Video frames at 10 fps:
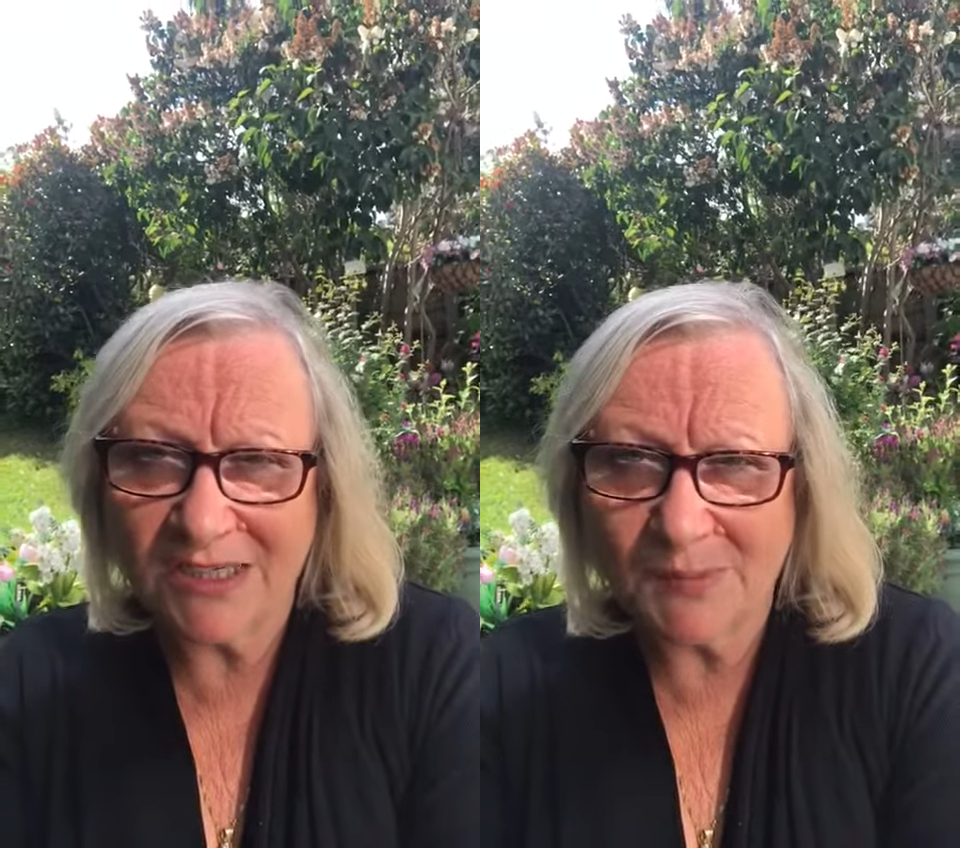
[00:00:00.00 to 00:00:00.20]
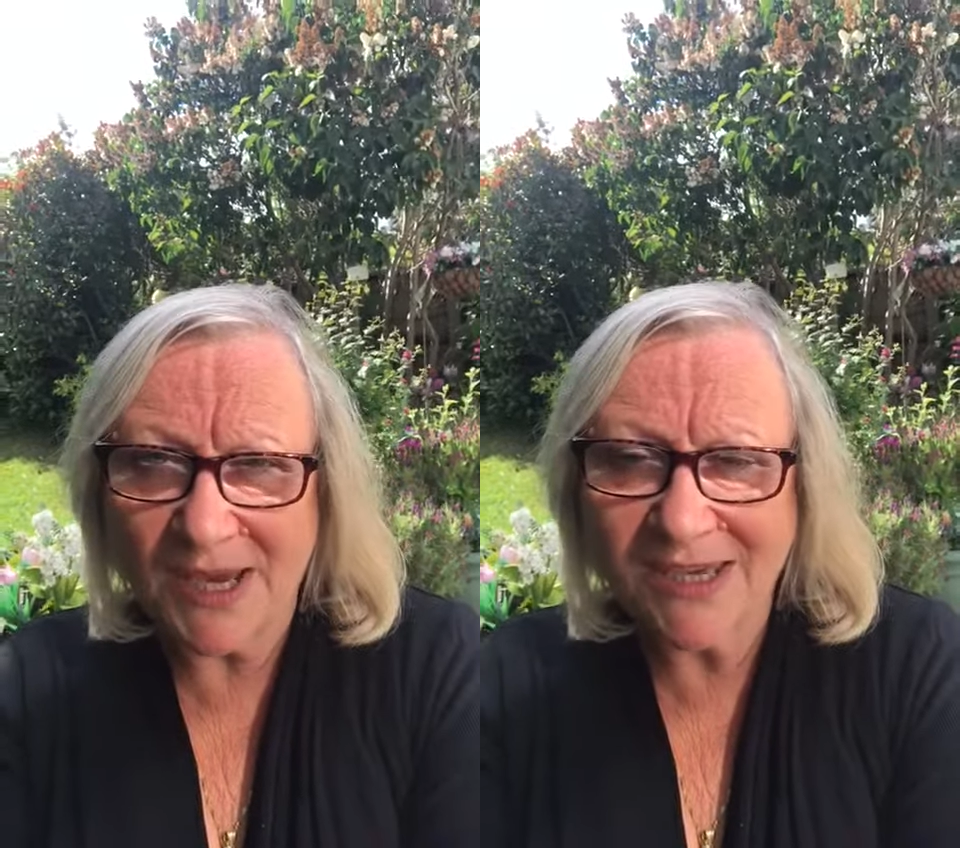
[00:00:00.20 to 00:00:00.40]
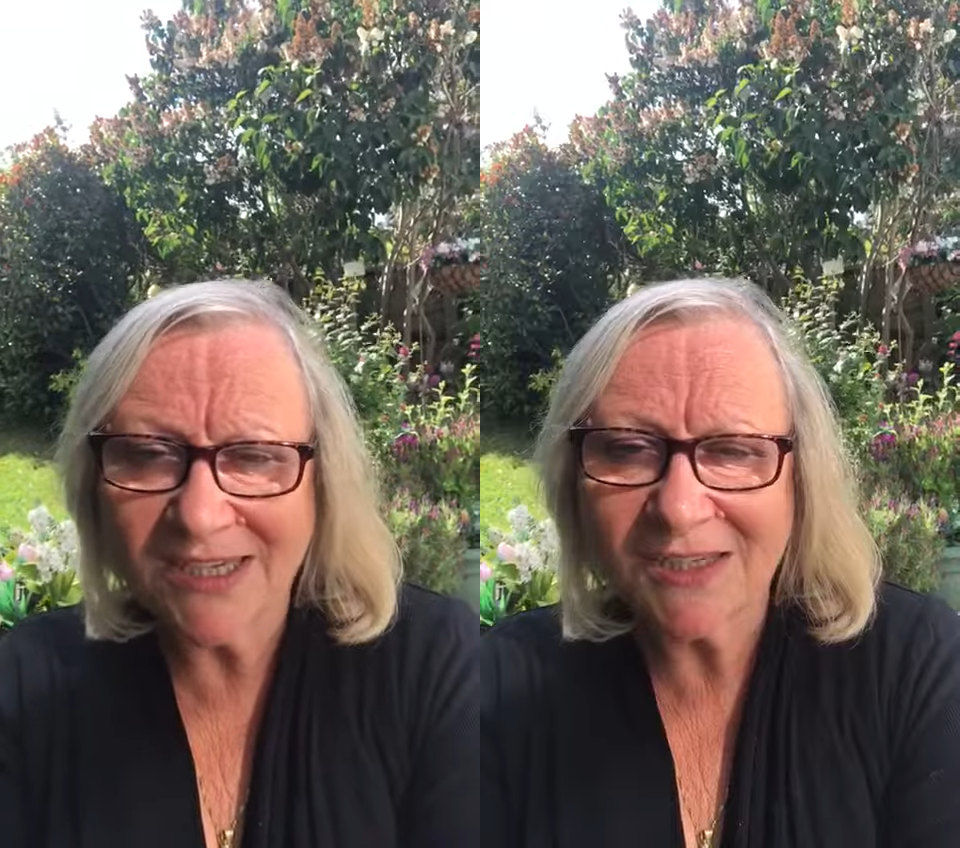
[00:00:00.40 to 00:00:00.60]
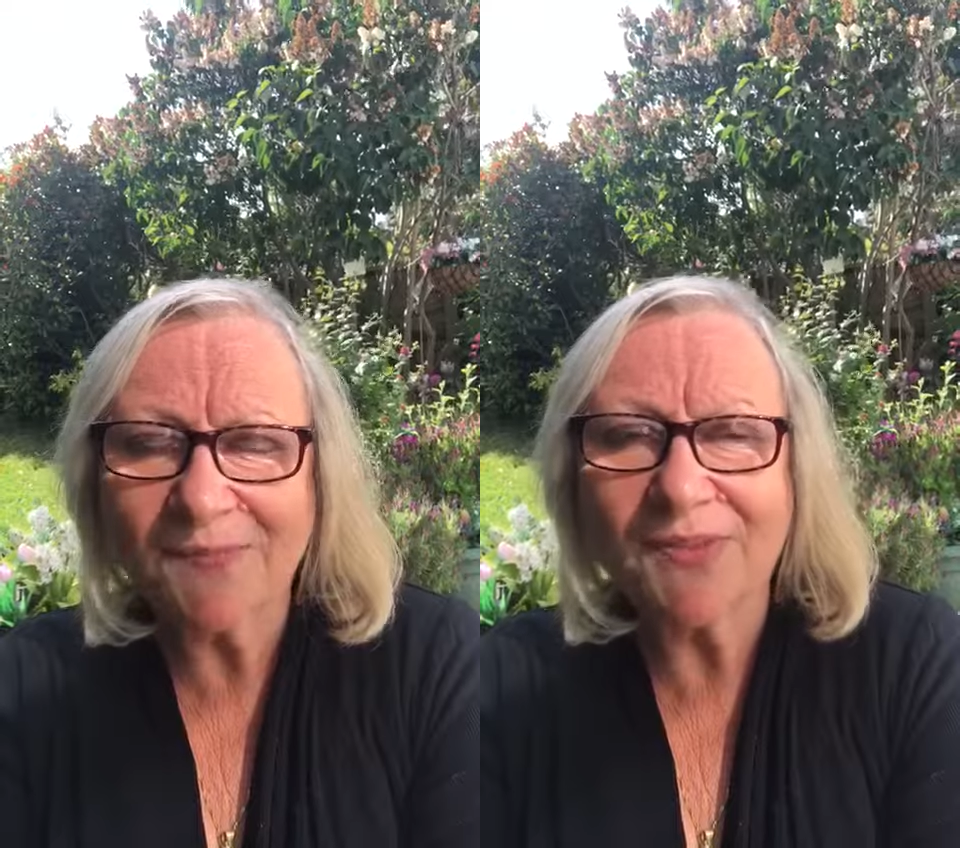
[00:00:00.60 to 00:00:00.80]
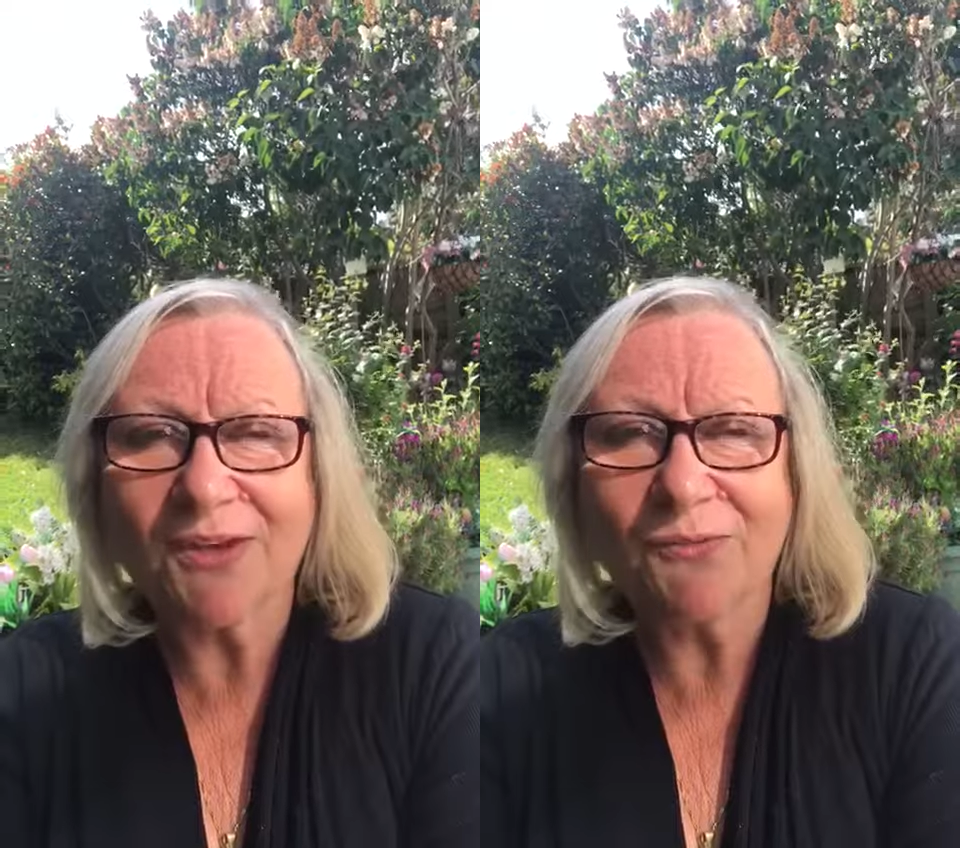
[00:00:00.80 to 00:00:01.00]
space
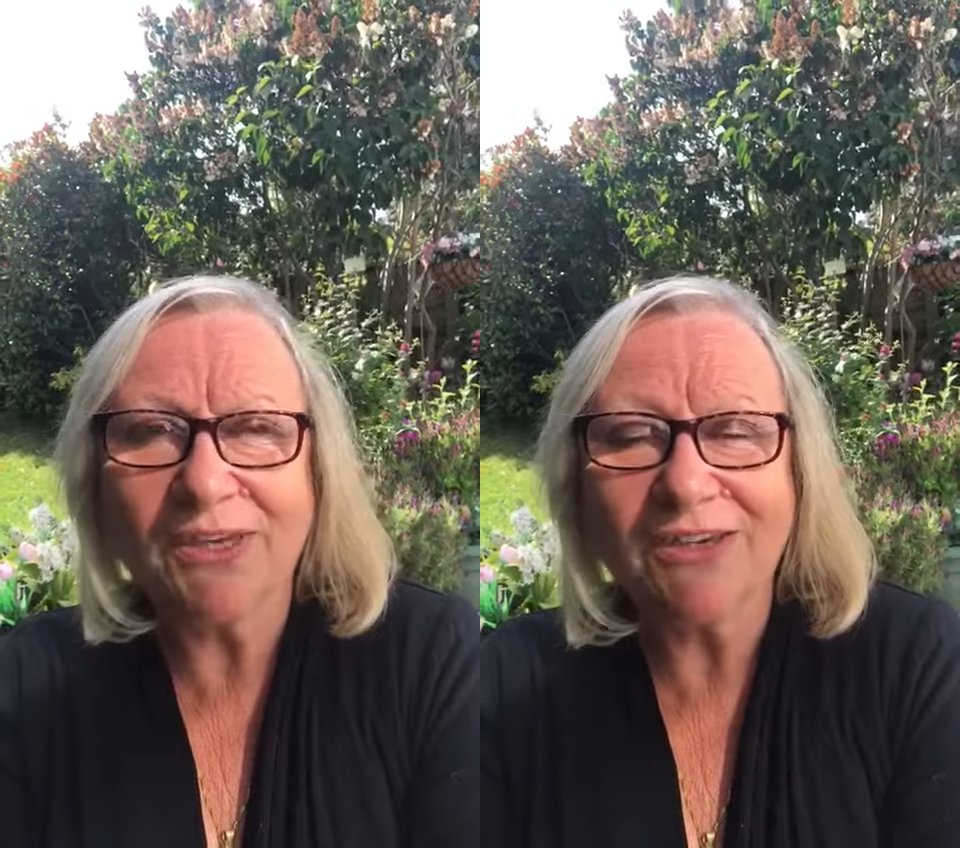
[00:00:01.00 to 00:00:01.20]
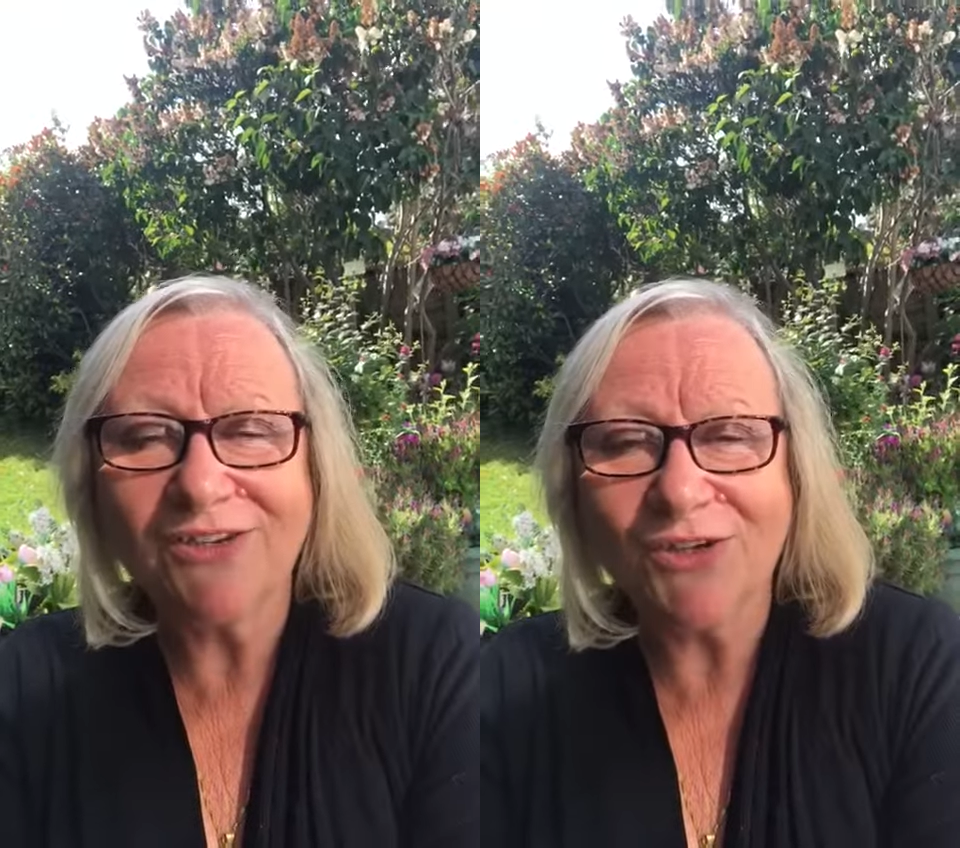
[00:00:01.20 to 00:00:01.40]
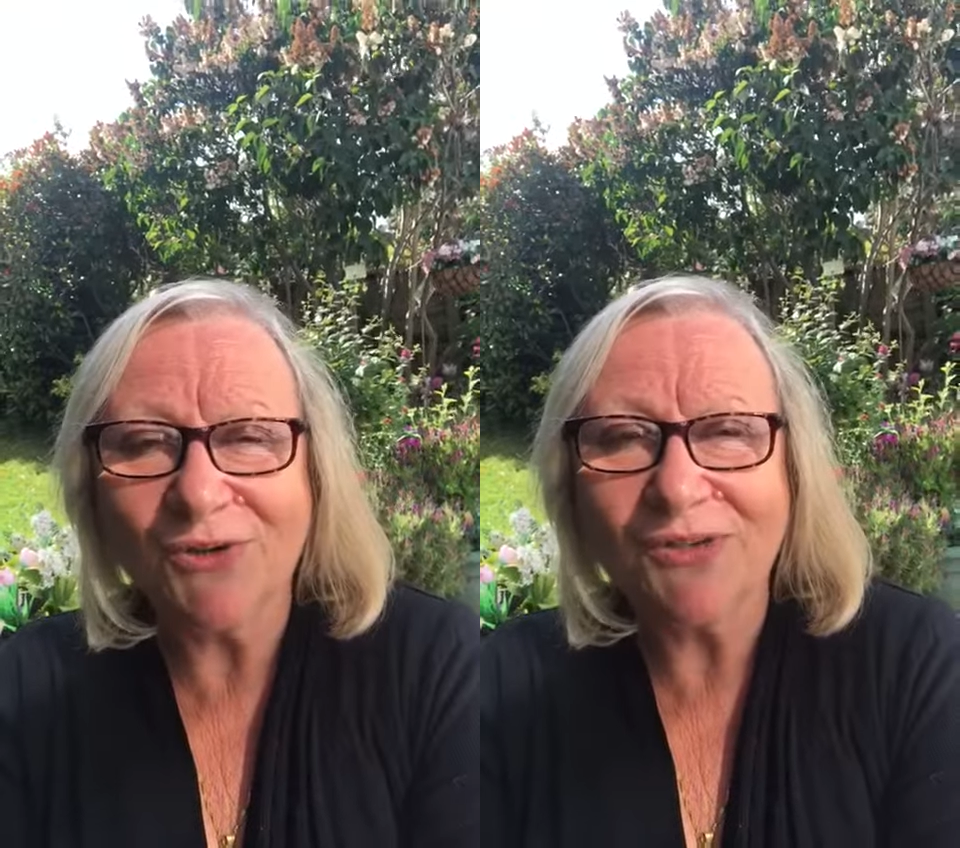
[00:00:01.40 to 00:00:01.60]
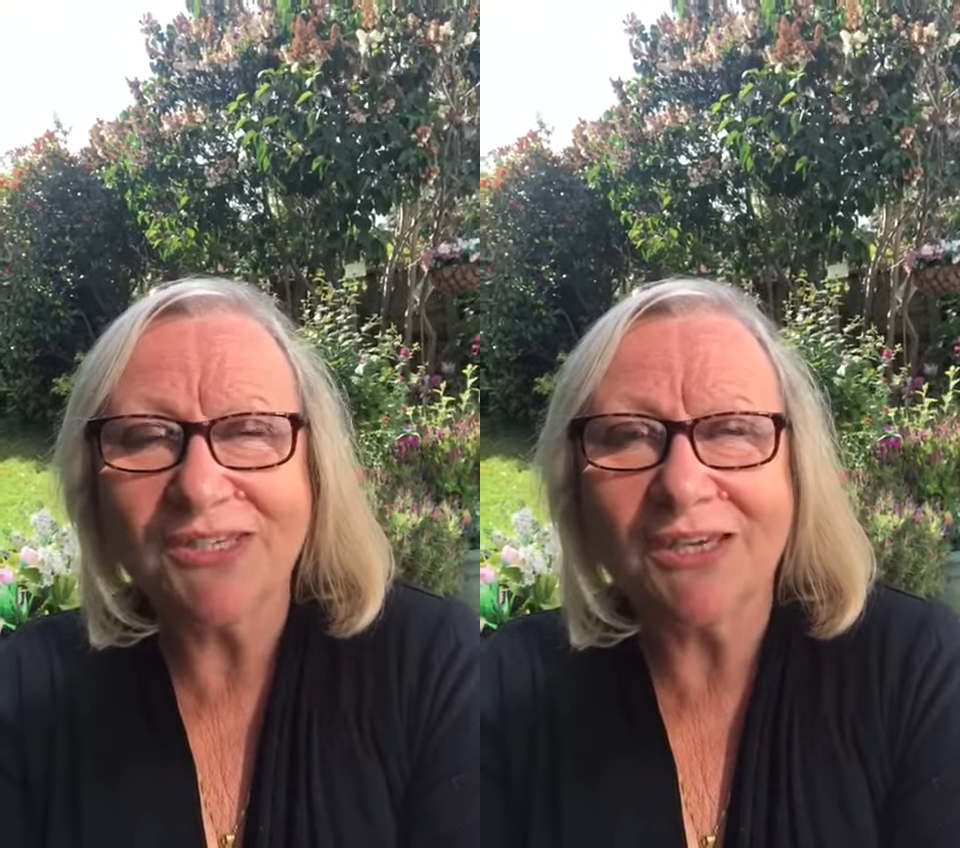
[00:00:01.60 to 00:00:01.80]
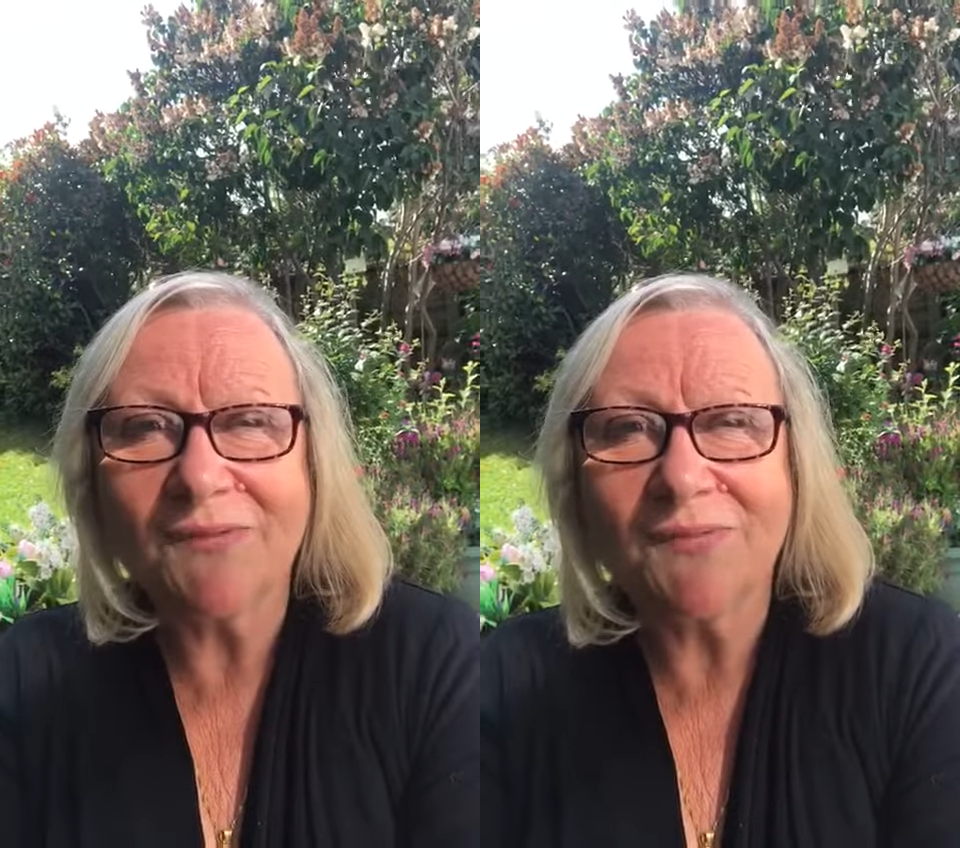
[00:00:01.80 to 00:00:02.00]
that we can use.